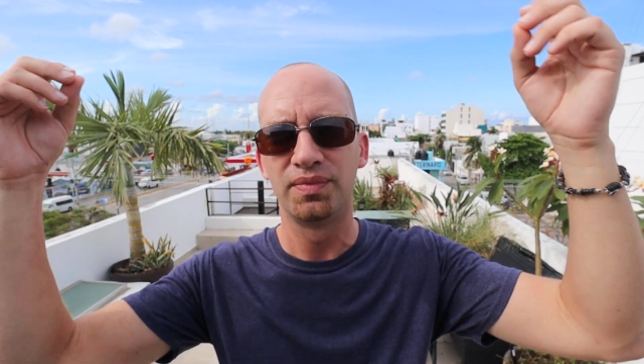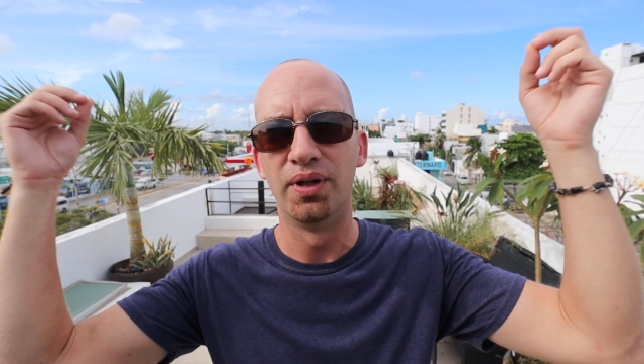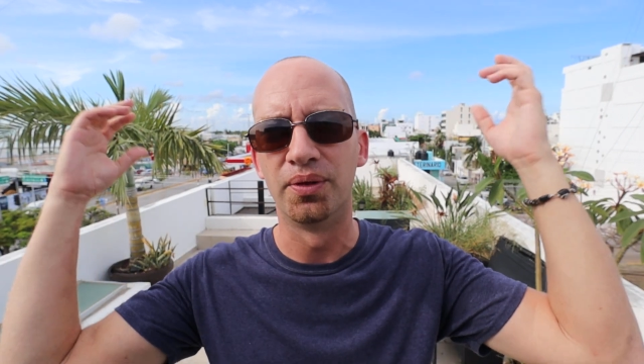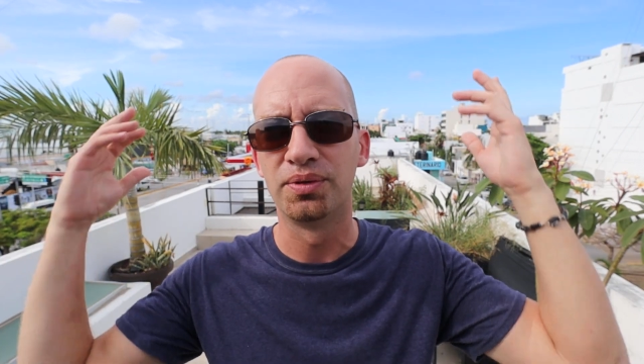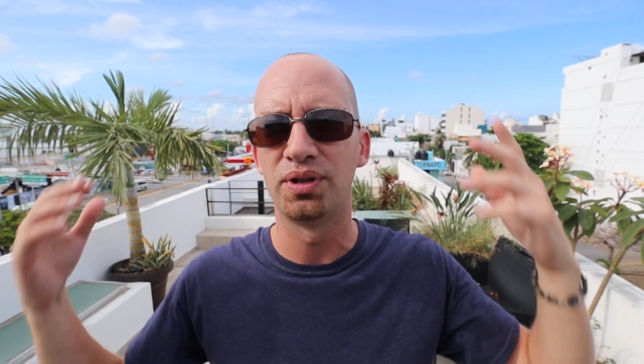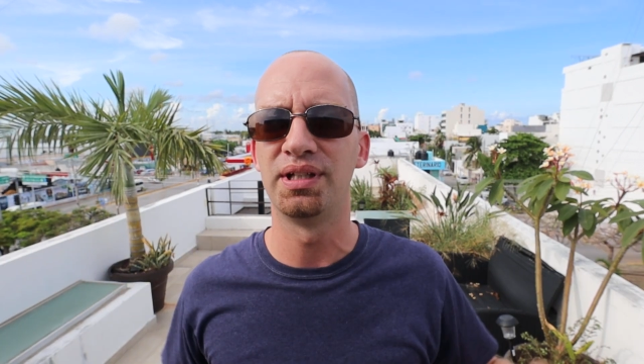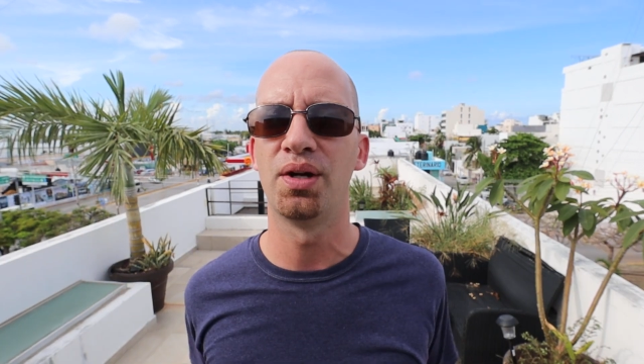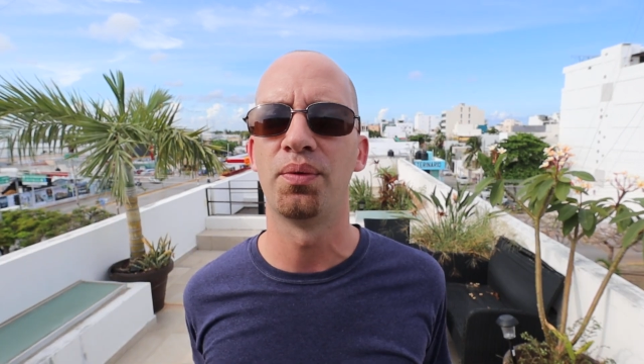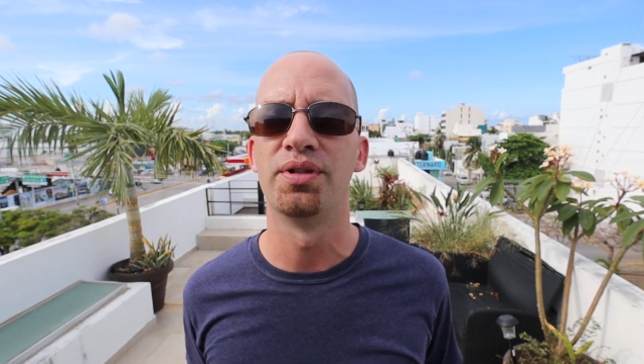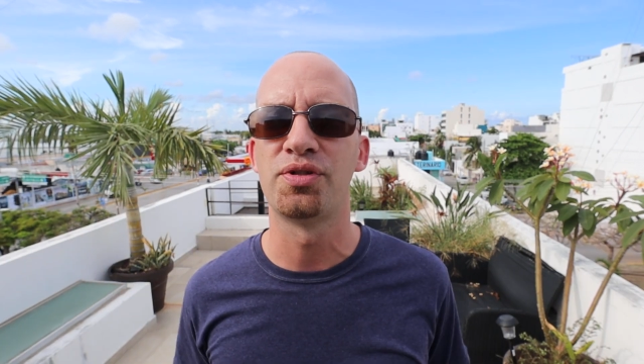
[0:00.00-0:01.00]
you know, you can
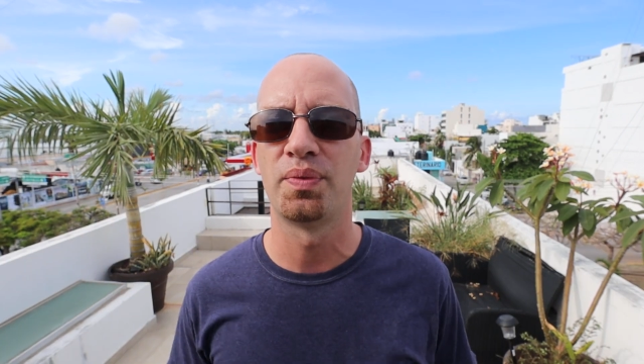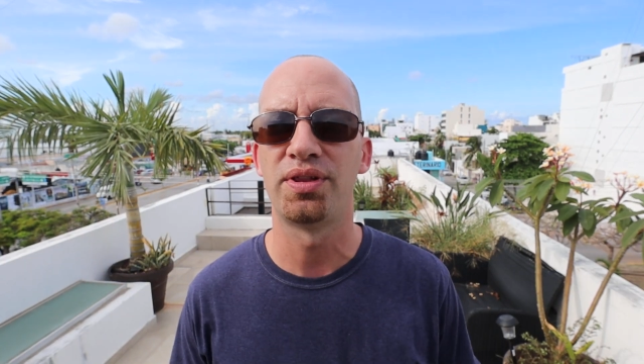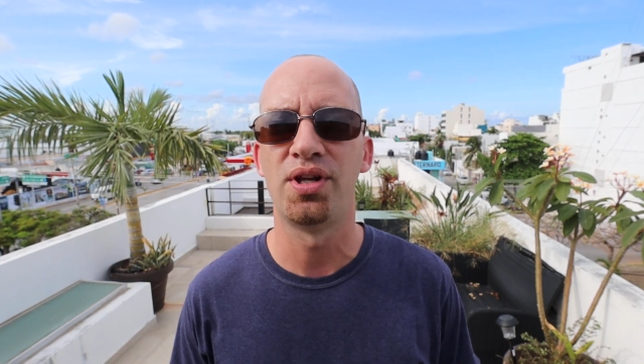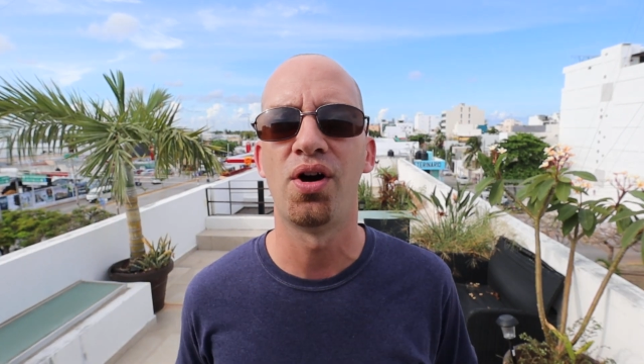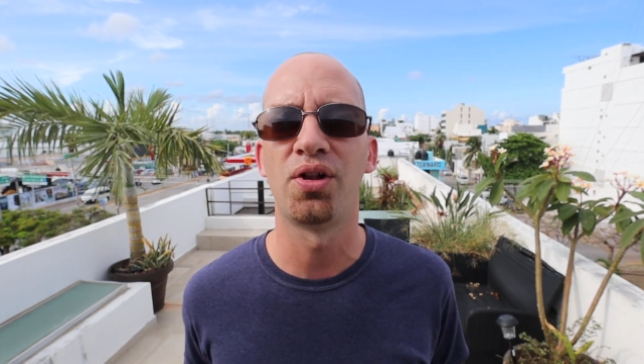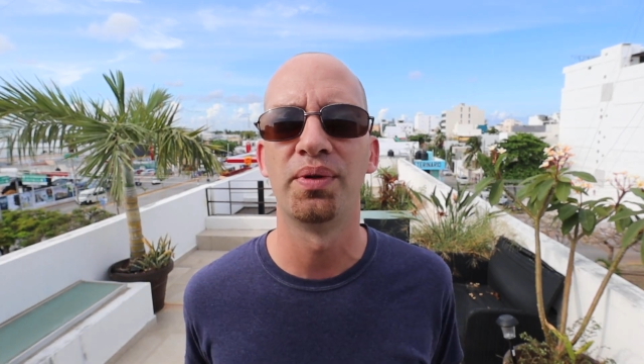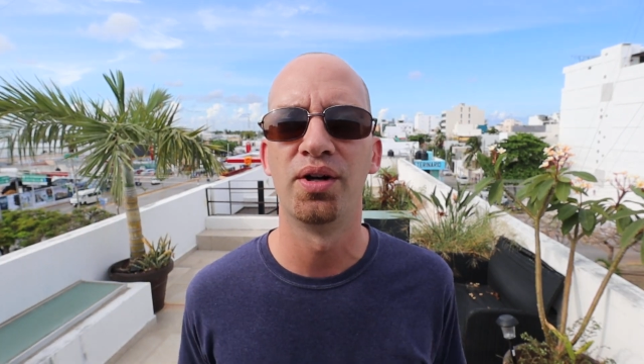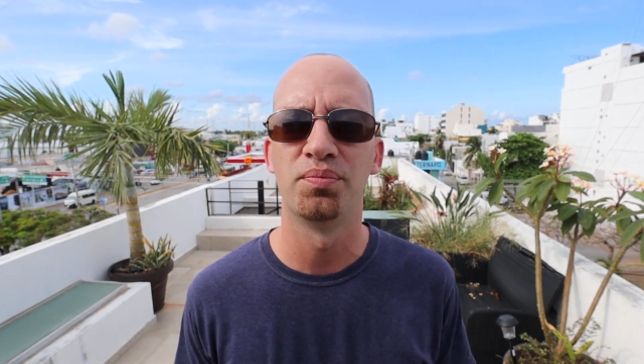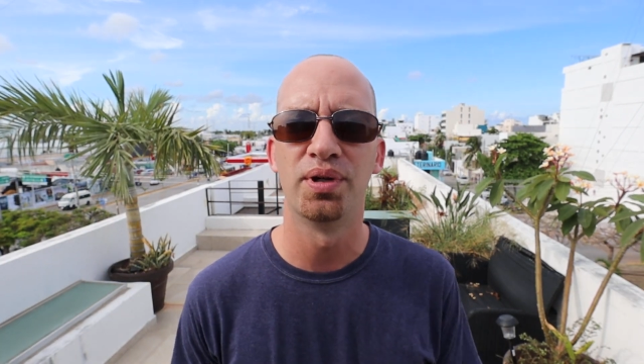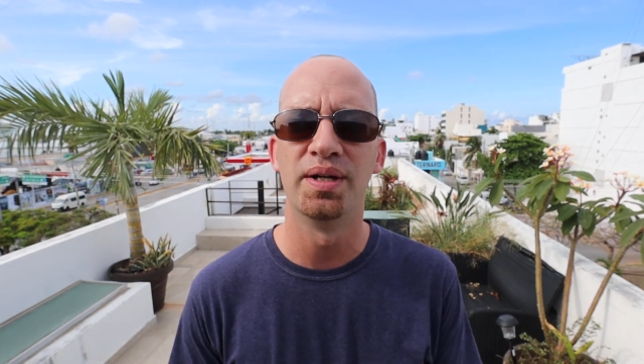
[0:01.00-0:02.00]
get ones with the
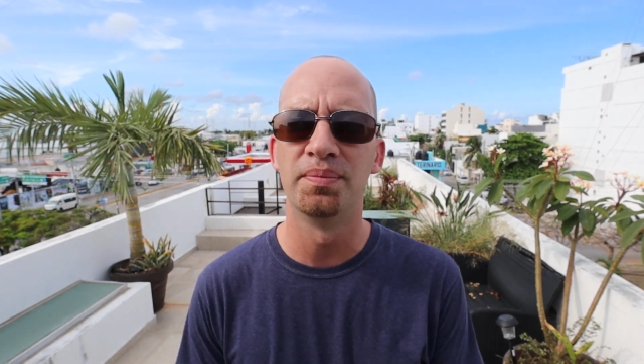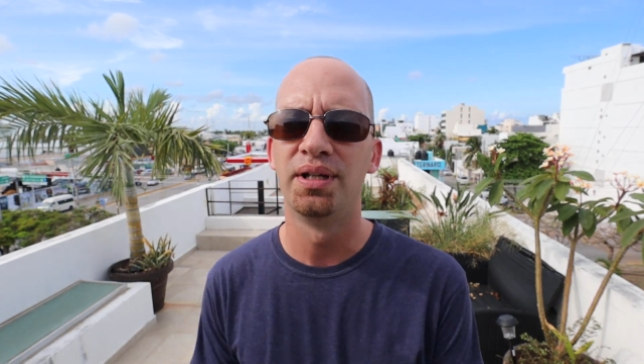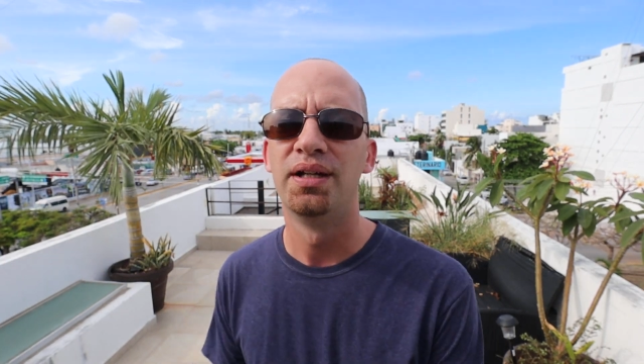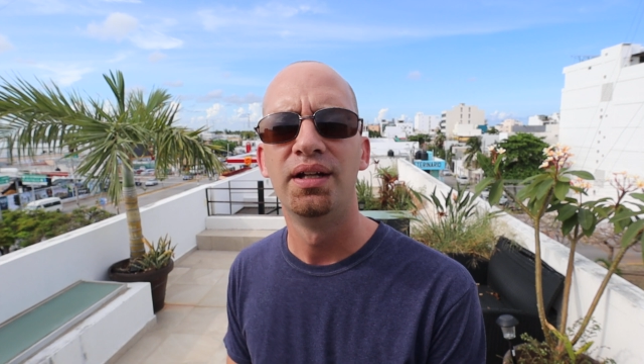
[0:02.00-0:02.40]
all-around brim.